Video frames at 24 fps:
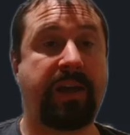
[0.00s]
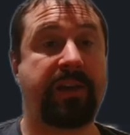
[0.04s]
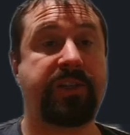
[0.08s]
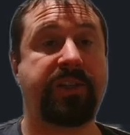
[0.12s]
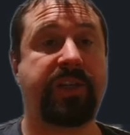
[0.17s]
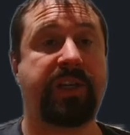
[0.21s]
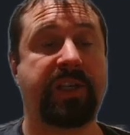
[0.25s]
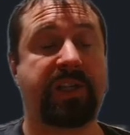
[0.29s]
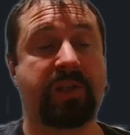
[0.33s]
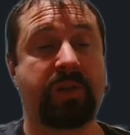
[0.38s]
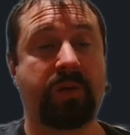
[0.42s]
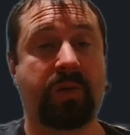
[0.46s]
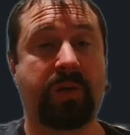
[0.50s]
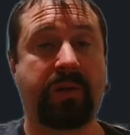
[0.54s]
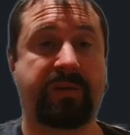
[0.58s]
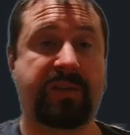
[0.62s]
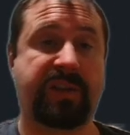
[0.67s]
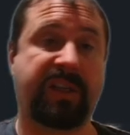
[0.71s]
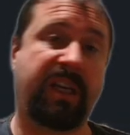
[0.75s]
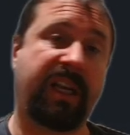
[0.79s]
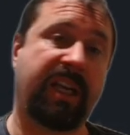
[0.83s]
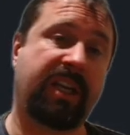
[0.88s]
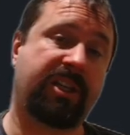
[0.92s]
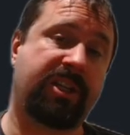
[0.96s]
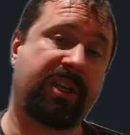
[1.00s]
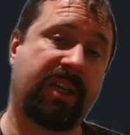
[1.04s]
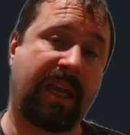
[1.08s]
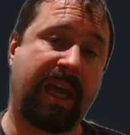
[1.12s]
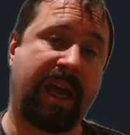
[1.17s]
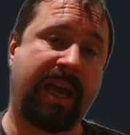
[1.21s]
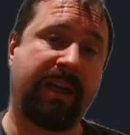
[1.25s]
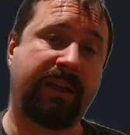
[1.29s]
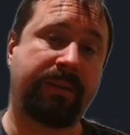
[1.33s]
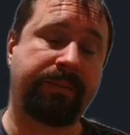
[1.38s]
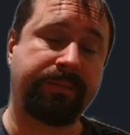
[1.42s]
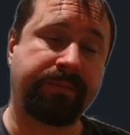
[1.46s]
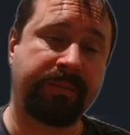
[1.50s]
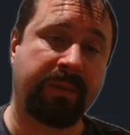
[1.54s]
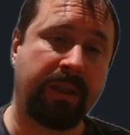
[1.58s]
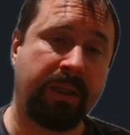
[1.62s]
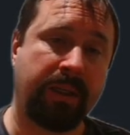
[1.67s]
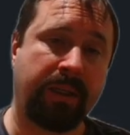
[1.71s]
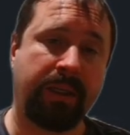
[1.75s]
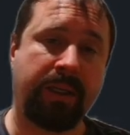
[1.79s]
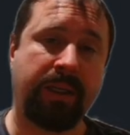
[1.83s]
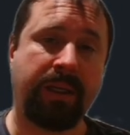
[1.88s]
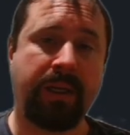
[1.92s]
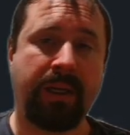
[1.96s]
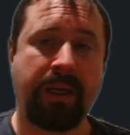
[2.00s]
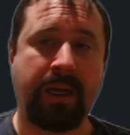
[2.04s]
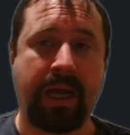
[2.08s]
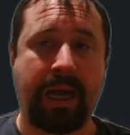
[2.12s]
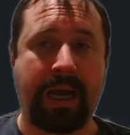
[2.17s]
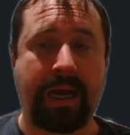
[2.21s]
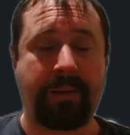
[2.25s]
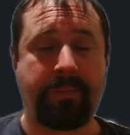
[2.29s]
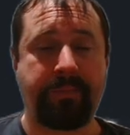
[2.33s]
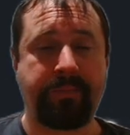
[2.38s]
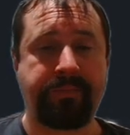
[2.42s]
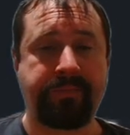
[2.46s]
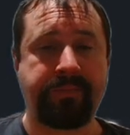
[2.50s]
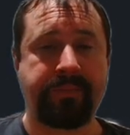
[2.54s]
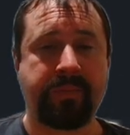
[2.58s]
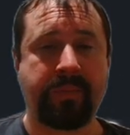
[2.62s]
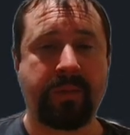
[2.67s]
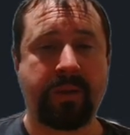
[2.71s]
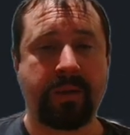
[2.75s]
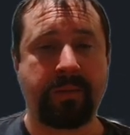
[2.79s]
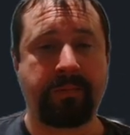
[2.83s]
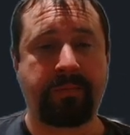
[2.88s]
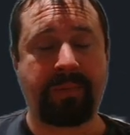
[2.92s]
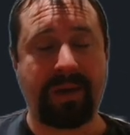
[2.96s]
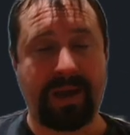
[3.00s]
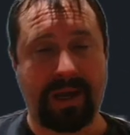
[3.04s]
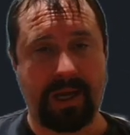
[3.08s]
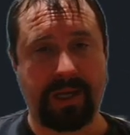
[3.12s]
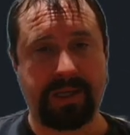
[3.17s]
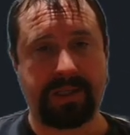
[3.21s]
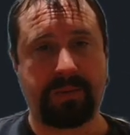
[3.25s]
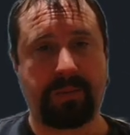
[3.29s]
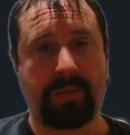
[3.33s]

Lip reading: you to sort of select your layer. But